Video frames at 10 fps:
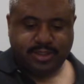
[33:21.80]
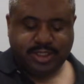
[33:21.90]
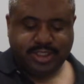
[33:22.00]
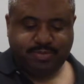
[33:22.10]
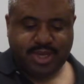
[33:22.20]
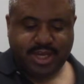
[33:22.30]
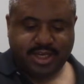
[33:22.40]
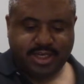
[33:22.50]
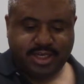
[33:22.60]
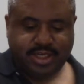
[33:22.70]
let's
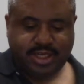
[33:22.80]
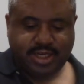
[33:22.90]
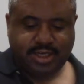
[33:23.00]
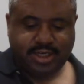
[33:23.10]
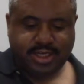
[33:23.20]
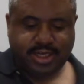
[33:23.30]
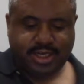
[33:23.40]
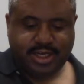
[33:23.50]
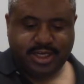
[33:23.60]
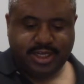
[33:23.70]
take a look at
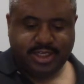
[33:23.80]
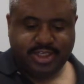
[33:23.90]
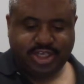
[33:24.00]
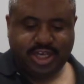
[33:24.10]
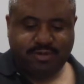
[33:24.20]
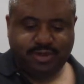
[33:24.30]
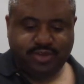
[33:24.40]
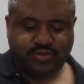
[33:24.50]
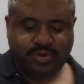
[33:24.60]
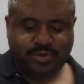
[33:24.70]
the Jacob
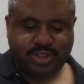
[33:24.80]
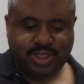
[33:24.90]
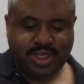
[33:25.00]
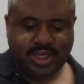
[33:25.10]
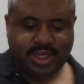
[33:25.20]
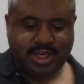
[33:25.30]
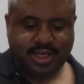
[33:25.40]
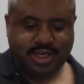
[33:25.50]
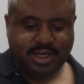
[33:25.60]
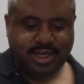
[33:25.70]
description
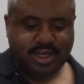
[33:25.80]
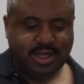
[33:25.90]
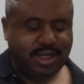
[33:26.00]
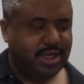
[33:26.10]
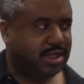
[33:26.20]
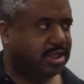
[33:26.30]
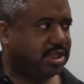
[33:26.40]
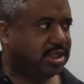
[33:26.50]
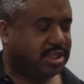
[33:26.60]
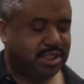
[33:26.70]
again.
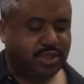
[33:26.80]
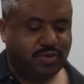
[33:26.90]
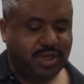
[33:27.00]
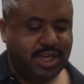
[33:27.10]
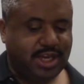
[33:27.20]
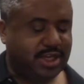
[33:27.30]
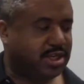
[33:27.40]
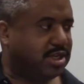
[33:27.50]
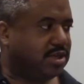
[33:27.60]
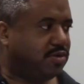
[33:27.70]
Genesis
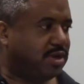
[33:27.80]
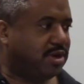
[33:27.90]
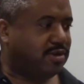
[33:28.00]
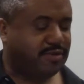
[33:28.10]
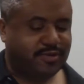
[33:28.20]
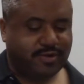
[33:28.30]
28:12.